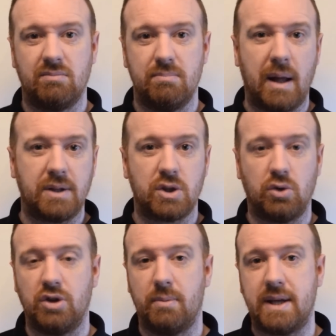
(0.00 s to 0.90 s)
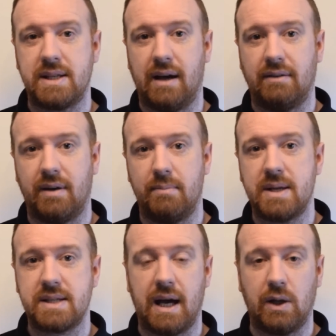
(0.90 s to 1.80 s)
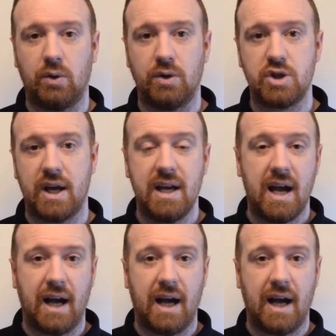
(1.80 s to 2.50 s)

melter gun, you might have a missile launcher,